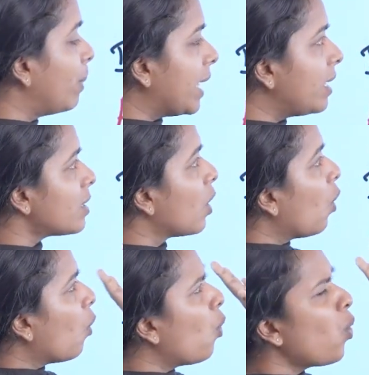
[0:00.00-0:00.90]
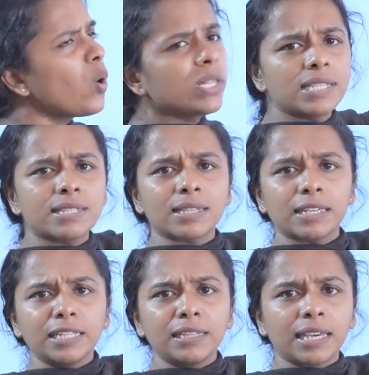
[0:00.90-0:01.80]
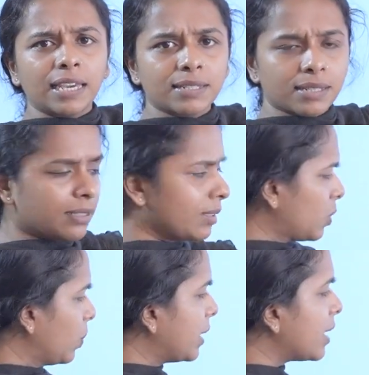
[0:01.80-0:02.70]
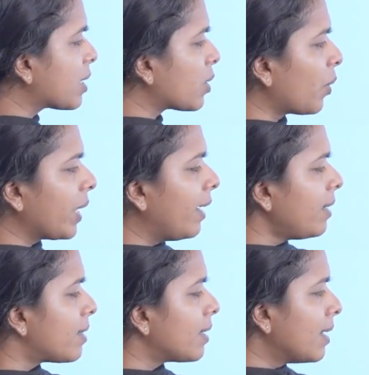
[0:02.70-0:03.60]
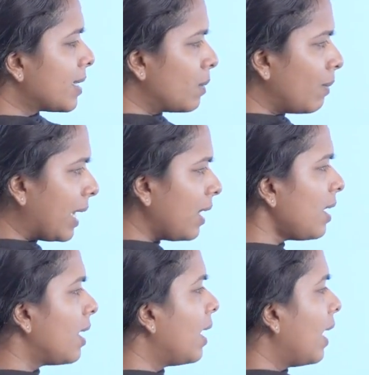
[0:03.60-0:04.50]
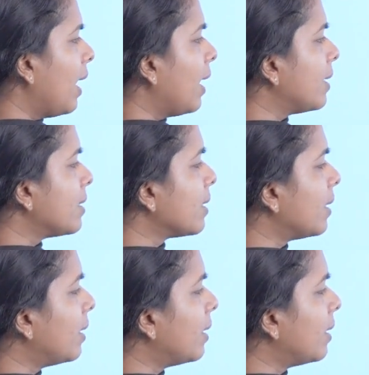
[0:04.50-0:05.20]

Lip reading: base, all these indicators will destroy its smell, and